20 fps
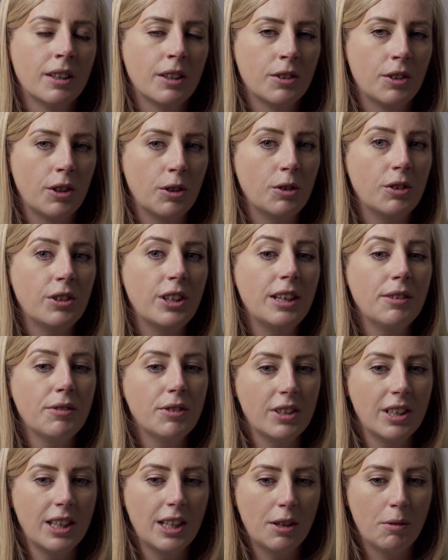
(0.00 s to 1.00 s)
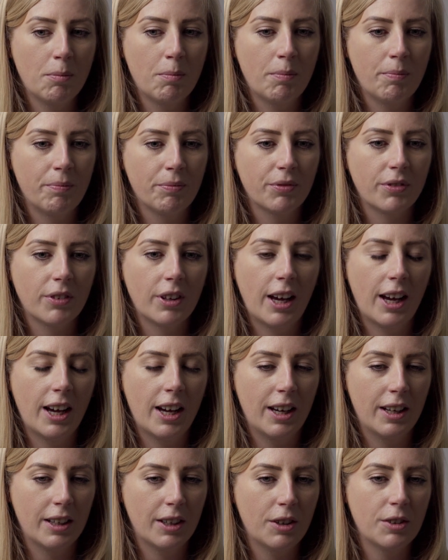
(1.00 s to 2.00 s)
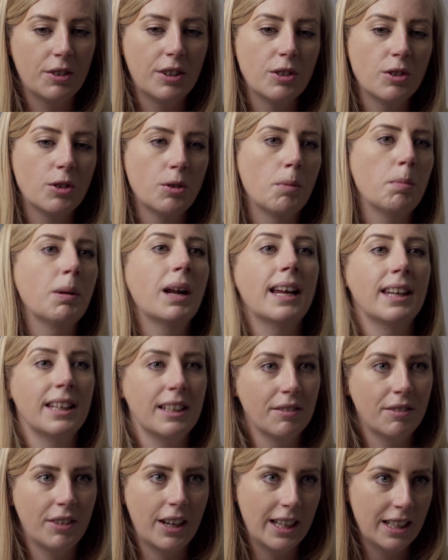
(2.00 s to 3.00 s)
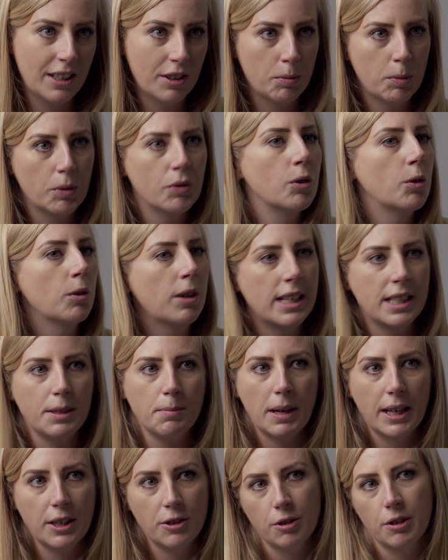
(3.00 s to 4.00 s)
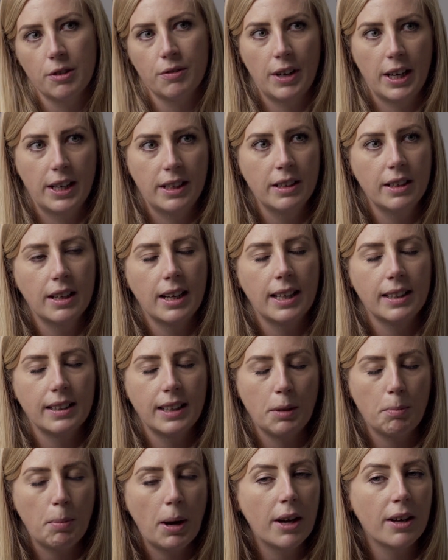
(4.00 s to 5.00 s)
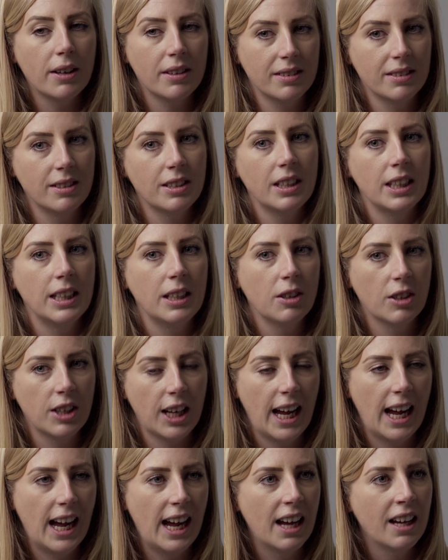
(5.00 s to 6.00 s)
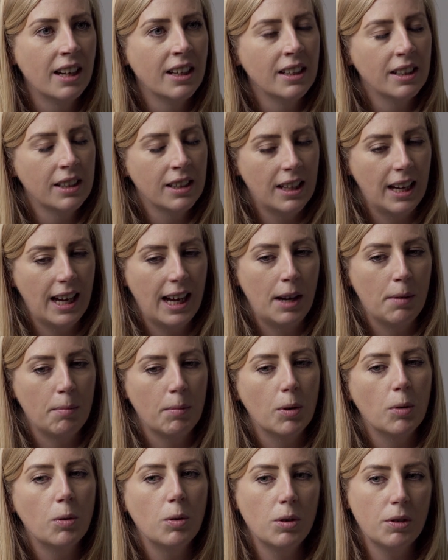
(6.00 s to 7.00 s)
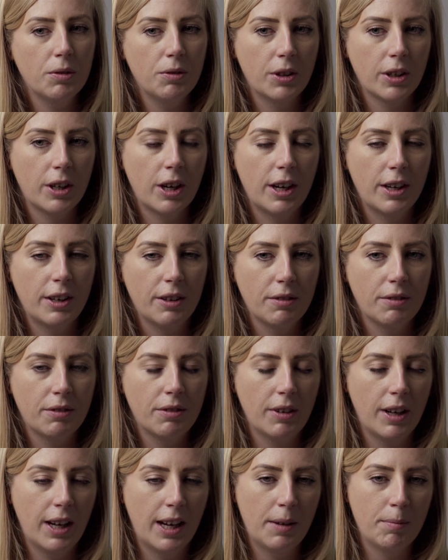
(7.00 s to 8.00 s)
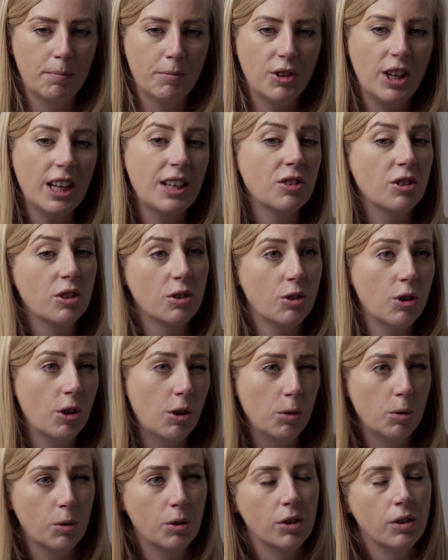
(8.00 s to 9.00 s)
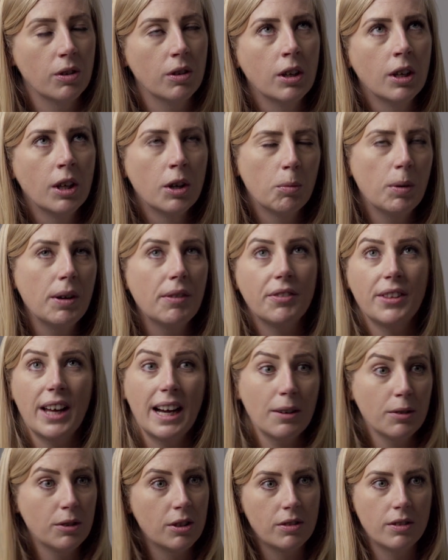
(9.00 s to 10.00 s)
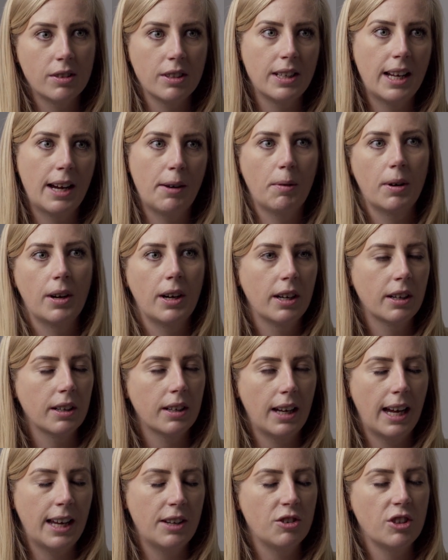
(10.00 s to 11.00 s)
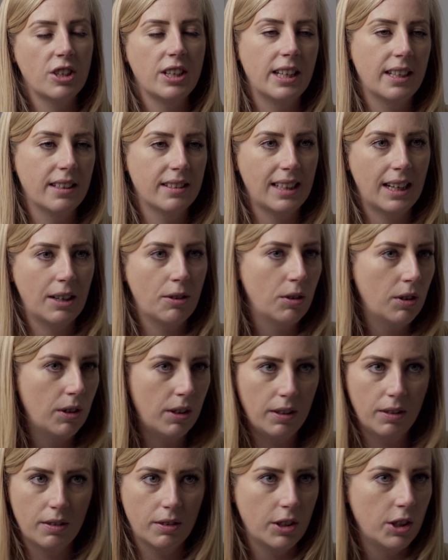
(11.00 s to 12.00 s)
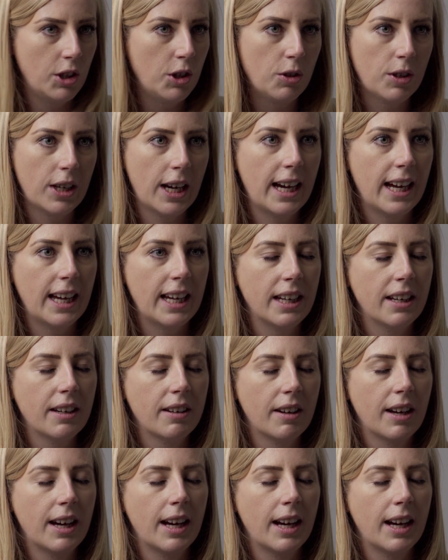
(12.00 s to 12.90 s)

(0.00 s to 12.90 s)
So Steve's team goes into a planning phase before any major event, and they personally look at all of the kind of change controls. And we have thousands of network engineers out in the UK